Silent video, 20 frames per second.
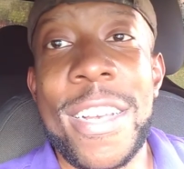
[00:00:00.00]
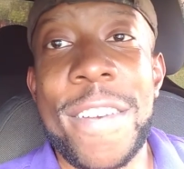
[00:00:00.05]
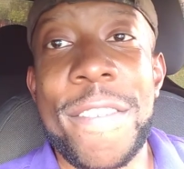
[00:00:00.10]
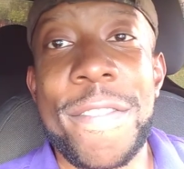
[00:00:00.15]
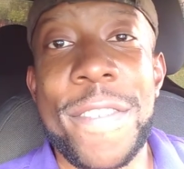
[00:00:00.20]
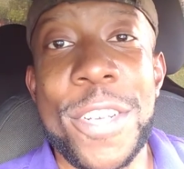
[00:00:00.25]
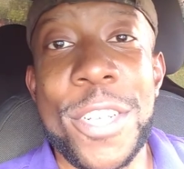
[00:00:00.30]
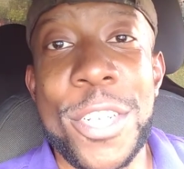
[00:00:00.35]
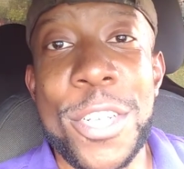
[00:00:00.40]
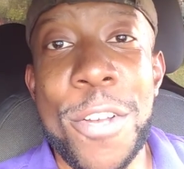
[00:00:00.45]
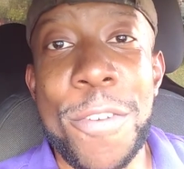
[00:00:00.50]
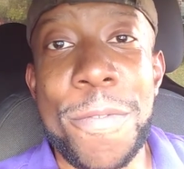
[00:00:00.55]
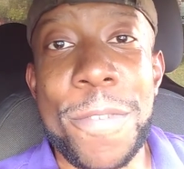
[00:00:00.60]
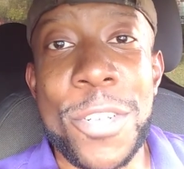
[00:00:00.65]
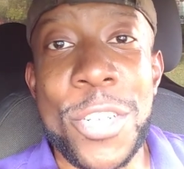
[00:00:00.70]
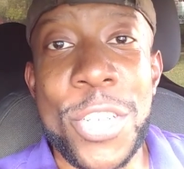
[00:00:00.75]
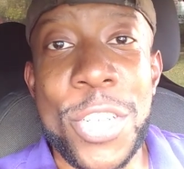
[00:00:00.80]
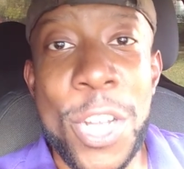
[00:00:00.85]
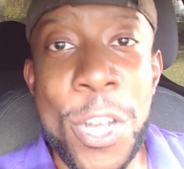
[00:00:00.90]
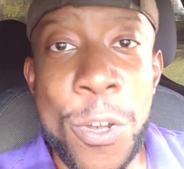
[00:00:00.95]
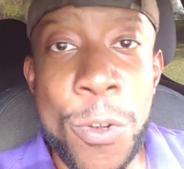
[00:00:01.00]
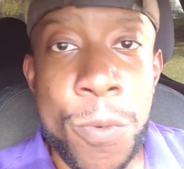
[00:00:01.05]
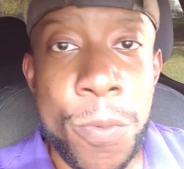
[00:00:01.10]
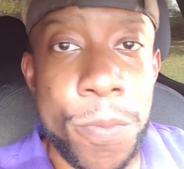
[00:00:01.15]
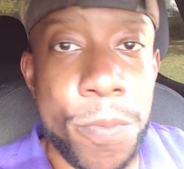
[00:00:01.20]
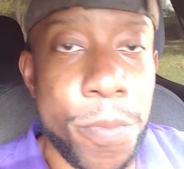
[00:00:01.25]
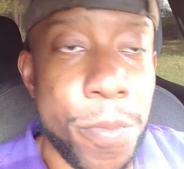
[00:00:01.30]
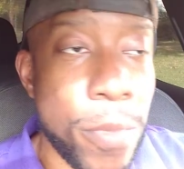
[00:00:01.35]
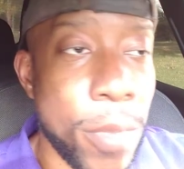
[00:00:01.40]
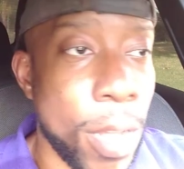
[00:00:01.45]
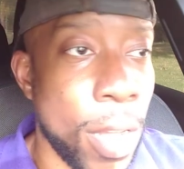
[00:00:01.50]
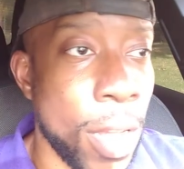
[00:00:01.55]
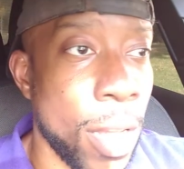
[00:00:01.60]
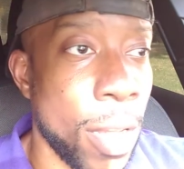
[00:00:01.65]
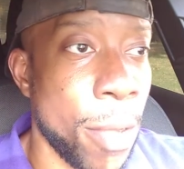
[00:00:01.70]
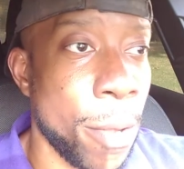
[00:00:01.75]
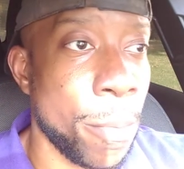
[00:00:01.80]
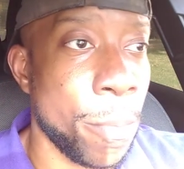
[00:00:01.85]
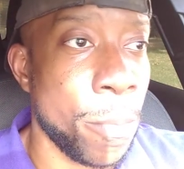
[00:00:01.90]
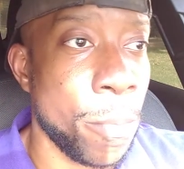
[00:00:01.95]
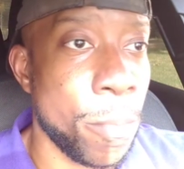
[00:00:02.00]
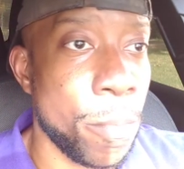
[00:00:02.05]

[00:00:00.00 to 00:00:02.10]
For show, for show. Um,